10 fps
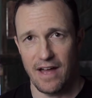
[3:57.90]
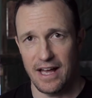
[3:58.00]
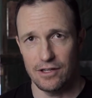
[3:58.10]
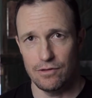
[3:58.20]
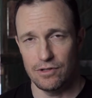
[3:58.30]

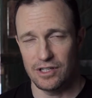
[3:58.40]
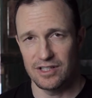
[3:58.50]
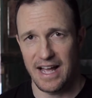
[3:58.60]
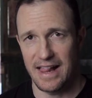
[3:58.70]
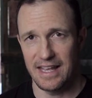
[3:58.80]
value. You
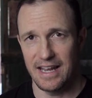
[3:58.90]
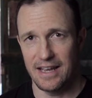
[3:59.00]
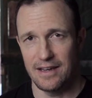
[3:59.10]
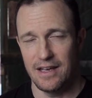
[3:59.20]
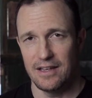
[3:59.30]
can dial it
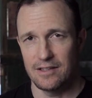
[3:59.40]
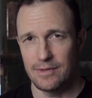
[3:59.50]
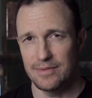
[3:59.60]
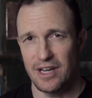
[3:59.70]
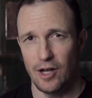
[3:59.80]
in.
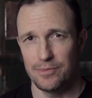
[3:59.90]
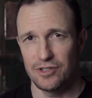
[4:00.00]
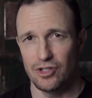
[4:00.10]
Sometimes it helps